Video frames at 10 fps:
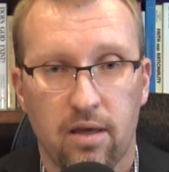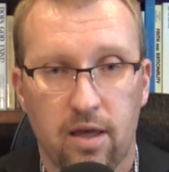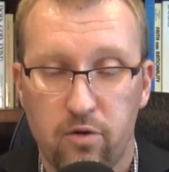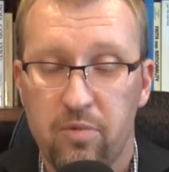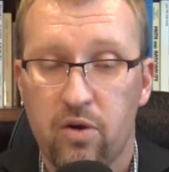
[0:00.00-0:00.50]

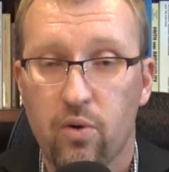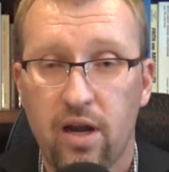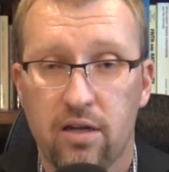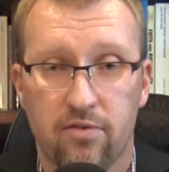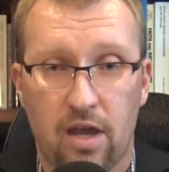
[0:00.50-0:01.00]
It would be
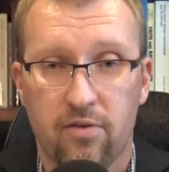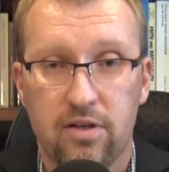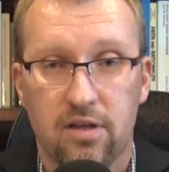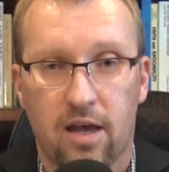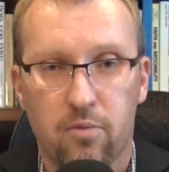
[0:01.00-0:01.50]
great if every
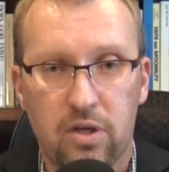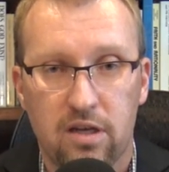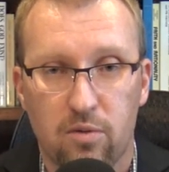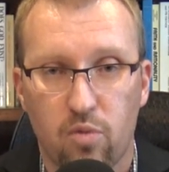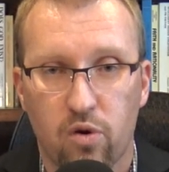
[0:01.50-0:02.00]
time we
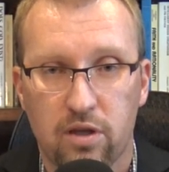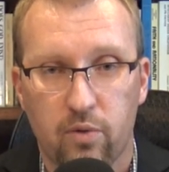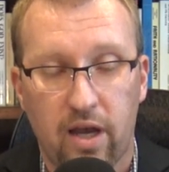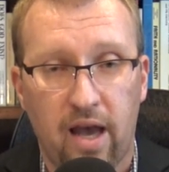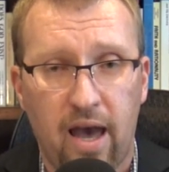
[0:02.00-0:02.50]
did a morally
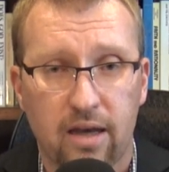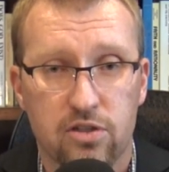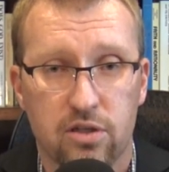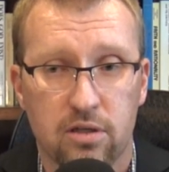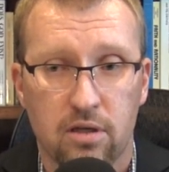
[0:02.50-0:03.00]
right
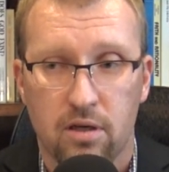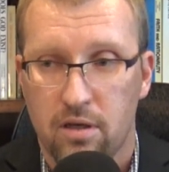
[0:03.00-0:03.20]
action,